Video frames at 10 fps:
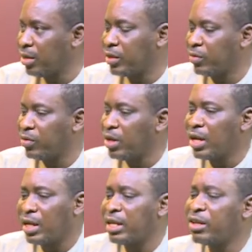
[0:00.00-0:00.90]
You know,
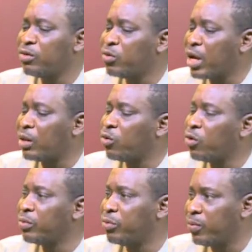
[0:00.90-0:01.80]
let us look at
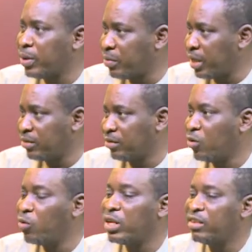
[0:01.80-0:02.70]
what the problem is
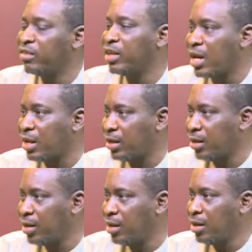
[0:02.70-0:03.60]
holistically.
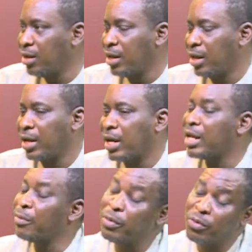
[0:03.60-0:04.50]
And
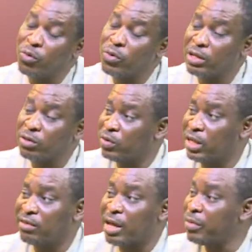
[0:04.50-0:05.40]
there are people who can do
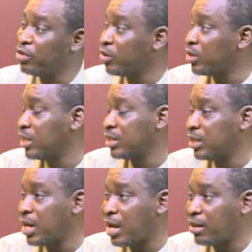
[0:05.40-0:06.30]
this. I mentioned
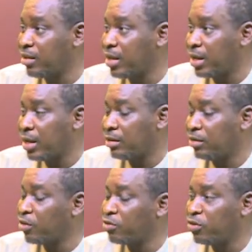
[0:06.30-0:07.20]
in the last uh,
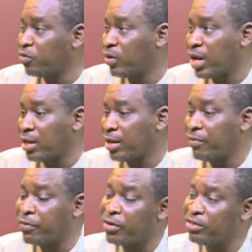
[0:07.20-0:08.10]
discussions we had, there
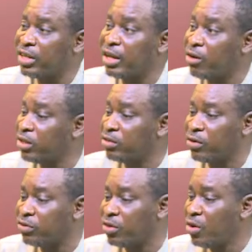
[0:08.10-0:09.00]
are forensic
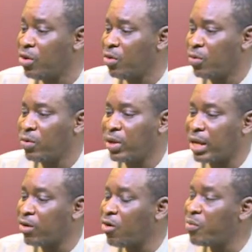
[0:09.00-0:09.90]
auditors who
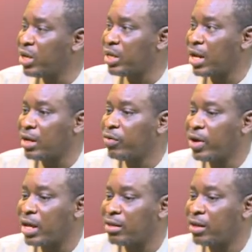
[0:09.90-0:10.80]
can come in and look
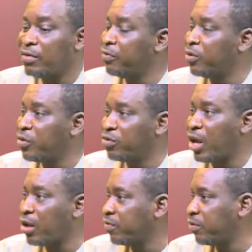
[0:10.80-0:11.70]
at inflows,
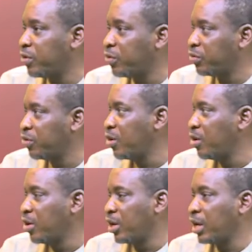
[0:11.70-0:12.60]
outflows,
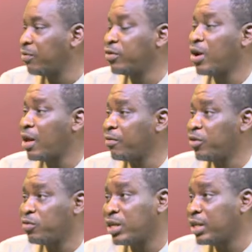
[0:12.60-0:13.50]
every
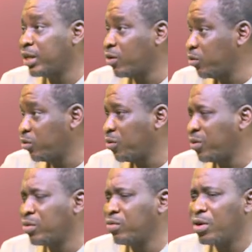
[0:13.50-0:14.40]
outflows, where they go to.
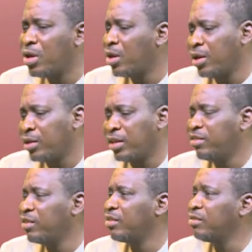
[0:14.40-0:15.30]
It. This,
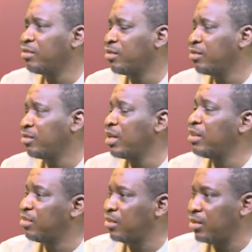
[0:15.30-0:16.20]
this, this is
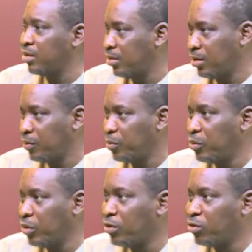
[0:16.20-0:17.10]
easy
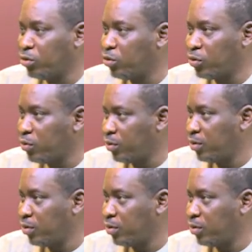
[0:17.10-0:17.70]
to do.